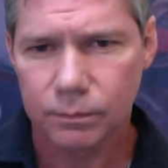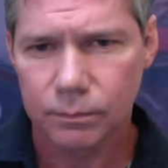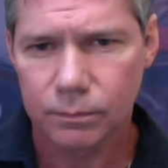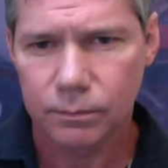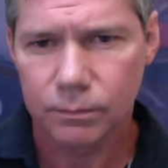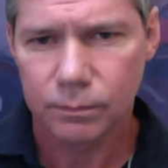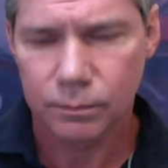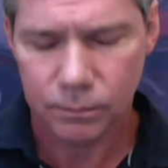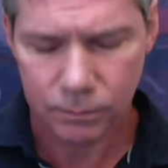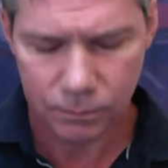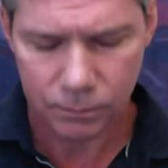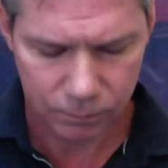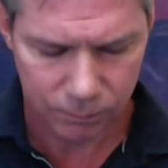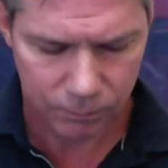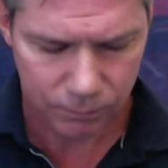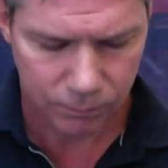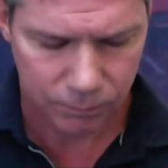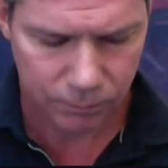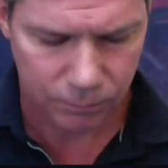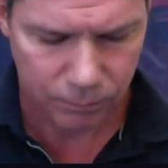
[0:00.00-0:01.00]

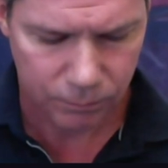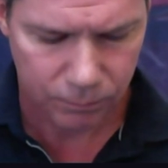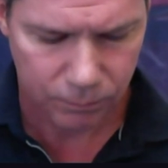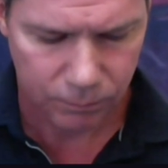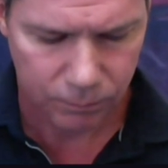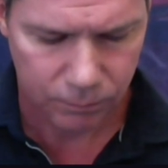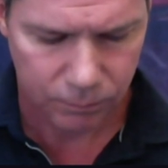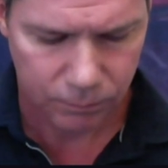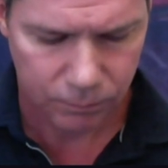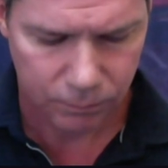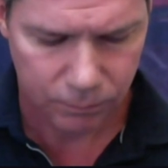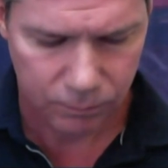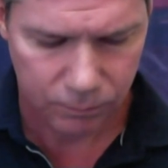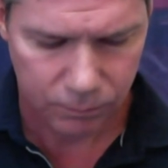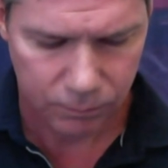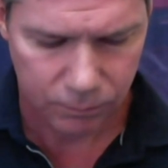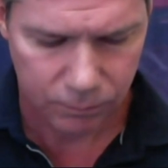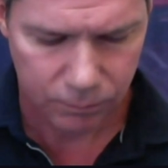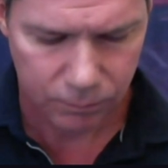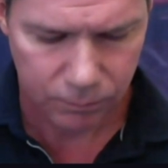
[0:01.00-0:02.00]

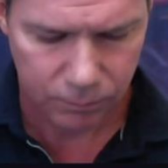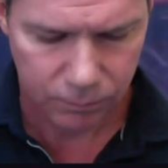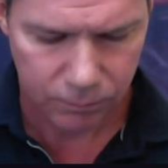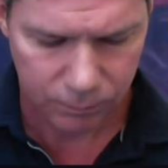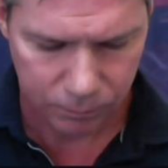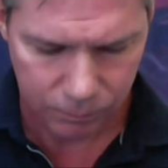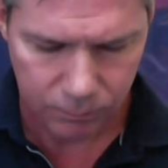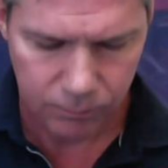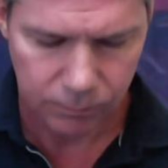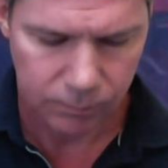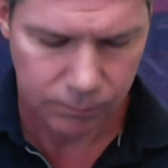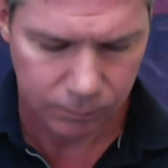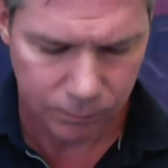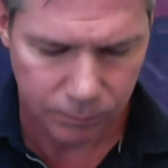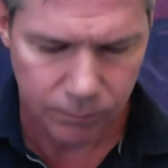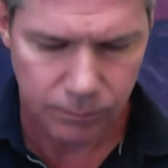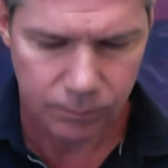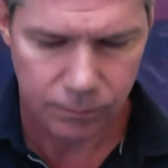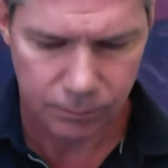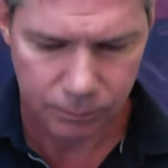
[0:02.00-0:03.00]

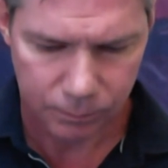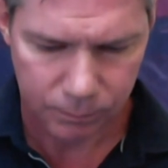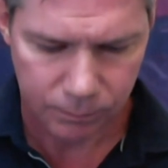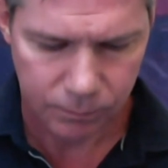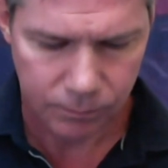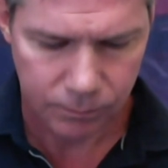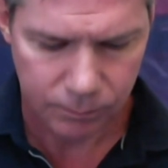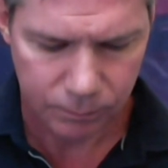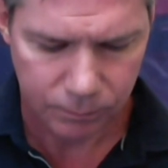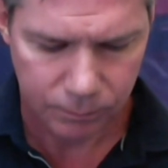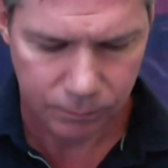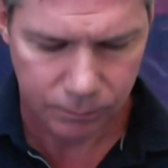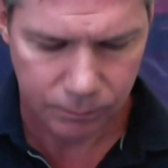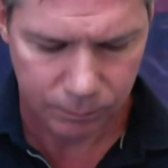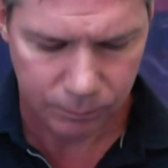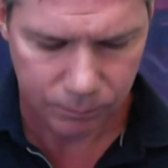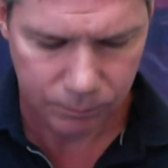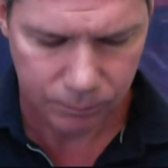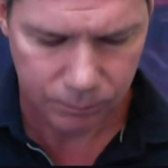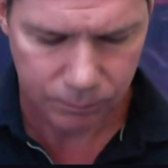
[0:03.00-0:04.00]

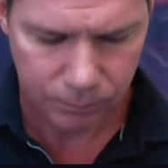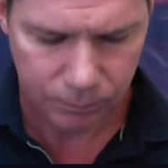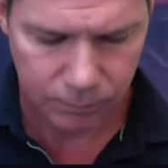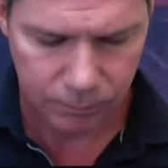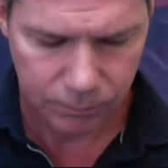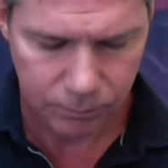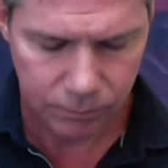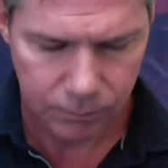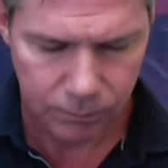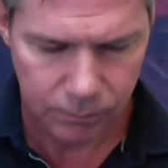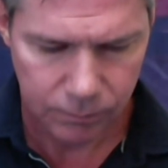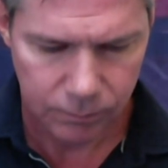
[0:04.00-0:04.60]
[no speech]